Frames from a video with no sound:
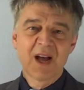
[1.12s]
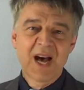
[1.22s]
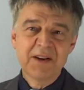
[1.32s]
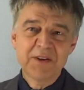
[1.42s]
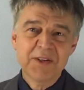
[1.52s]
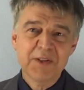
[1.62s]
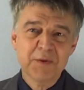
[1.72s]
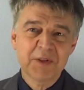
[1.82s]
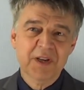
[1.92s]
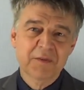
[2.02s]
How do you
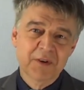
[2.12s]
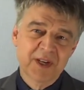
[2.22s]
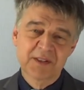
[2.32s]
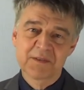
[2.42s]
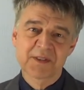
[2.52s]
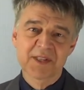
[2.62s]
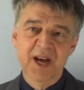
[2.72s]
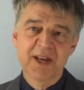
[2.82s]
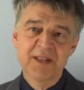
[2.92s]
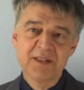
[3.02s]
do, dear friends of
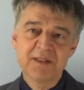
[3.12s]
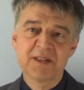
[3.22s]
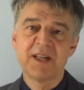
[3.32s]
science,